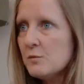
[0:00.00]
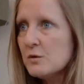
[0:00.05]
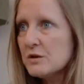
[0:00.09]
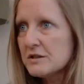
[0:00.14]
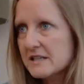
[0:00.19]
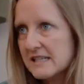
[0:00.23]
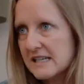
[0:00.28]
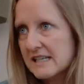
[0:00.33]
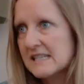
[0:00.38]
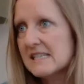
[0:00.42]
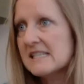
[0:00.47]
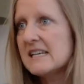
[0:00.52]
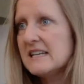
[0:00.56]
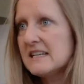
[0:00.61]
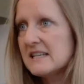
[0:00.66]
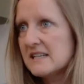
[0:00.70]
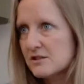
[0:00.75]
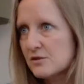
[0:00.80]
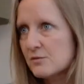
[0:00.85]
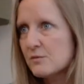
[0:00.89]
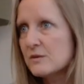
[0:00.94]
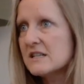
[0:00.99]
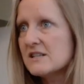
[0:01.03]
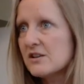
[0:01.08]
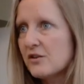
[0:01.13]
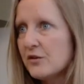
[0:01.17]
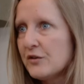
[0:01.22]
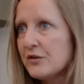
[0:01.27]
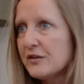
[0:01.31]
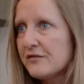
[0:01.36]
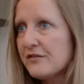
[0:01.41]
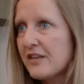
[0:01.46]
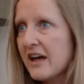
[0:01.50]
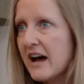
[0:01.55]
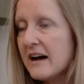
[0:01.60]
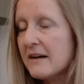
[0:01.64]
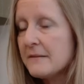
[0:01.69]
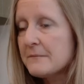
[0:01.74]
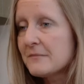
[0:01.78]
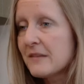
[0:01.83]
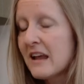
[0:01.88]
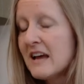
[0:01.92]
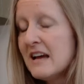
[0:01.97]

will succeed as a result of that.